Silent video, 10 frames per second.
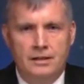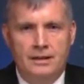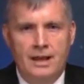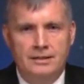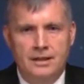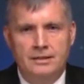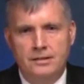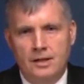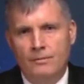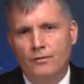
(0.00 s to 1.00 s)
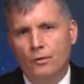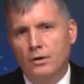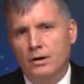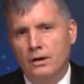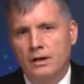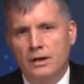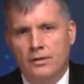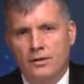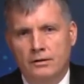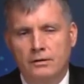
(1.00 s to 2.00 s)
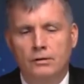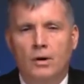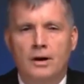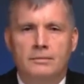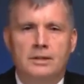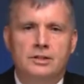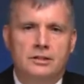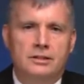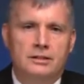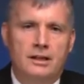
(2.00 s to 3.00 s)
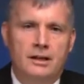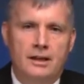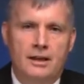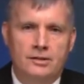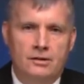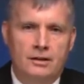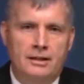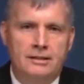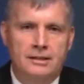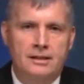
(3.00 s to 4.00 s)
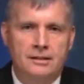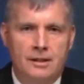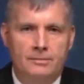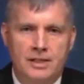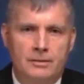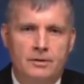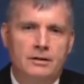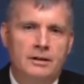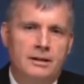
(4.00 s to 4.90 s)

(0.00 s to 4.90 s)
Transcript: That sets us up for the Crew 1 mission as early as the end of September.